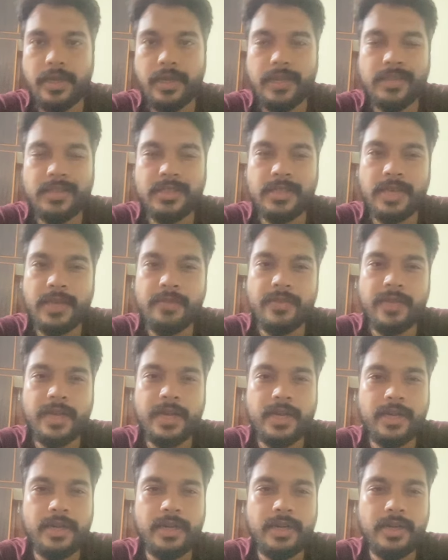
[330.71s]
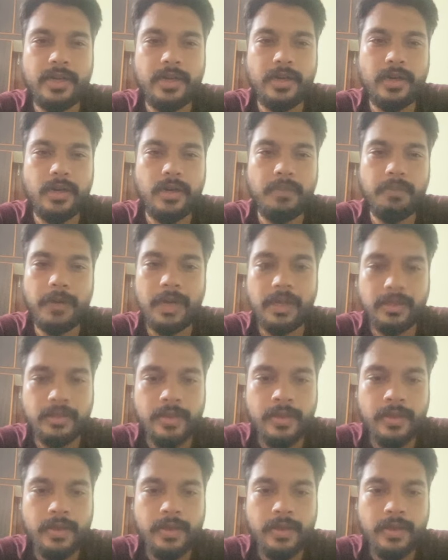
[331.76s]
inside that path.